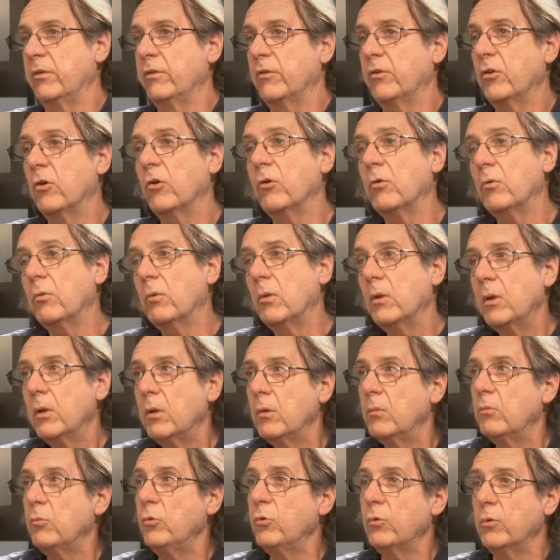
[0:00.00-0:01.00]
So
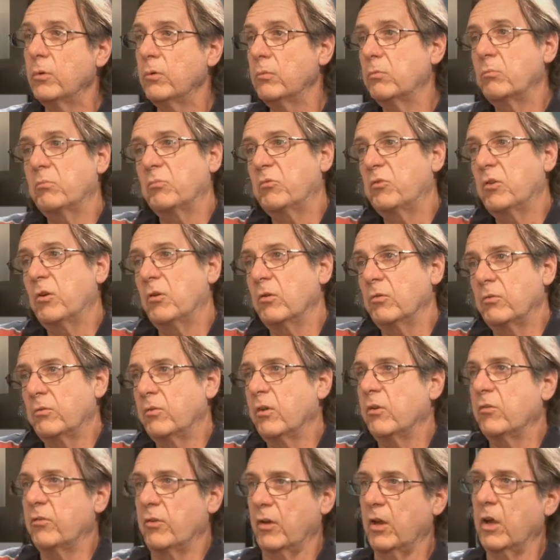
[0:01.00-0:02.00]
you can sell
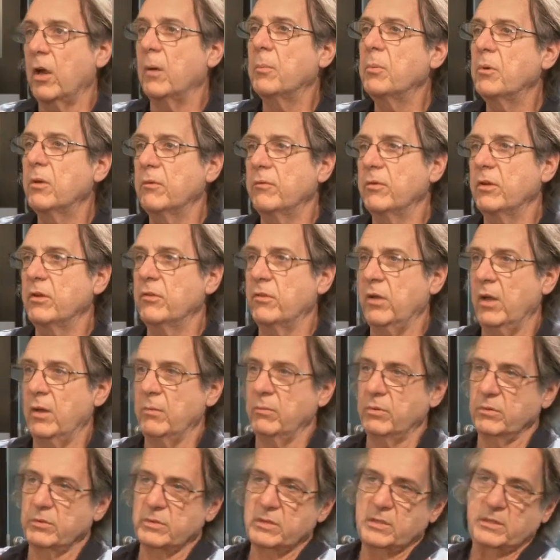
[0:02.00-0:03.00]
just a couple of
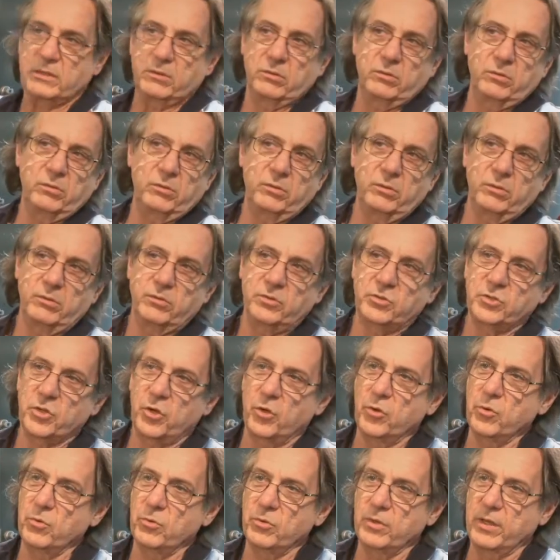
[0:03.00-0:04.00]
examples to show
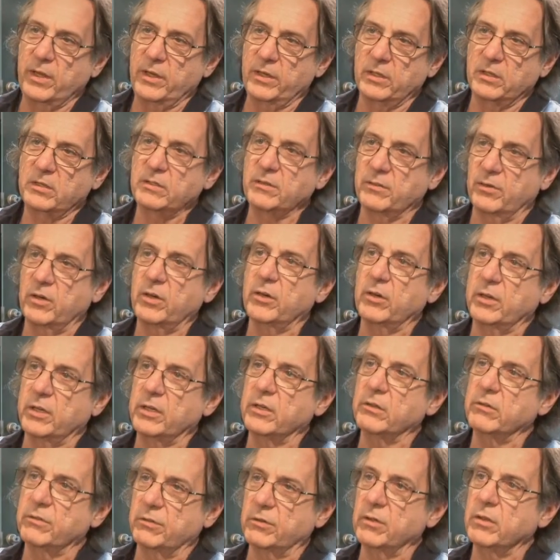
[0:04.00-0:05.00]
you that it's a very
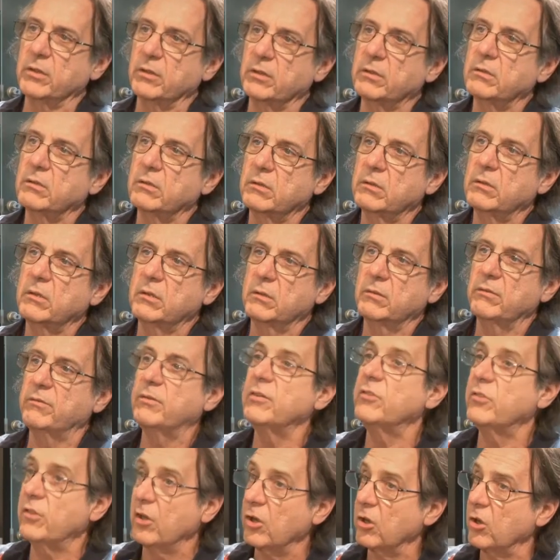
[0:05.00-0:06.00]
different,
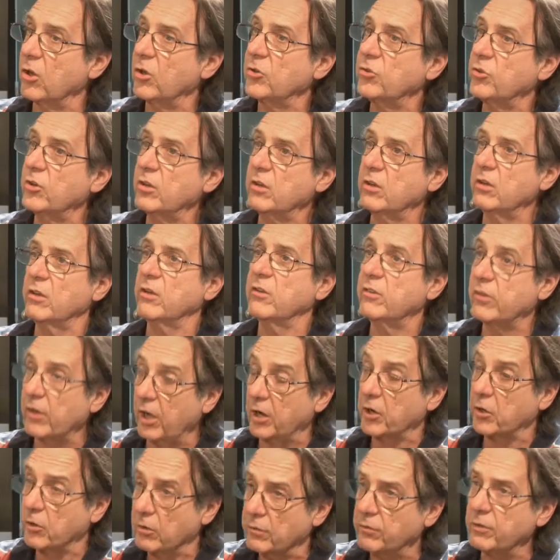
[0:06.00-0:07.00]
physiologically,
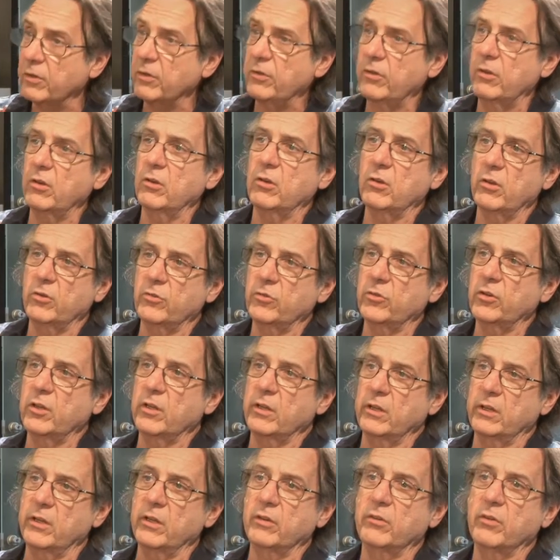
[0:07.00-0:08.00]

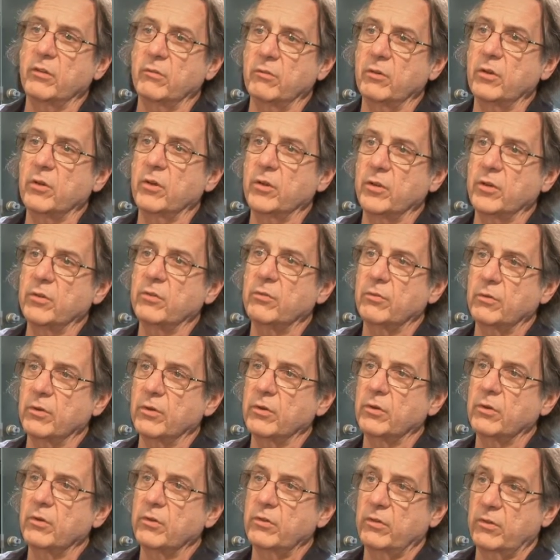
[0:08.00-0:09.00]
psychophysiologically, it's a very different
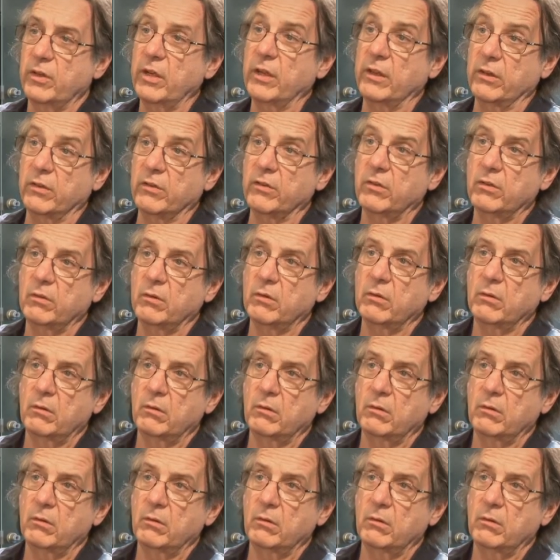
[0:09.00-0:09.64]
sense.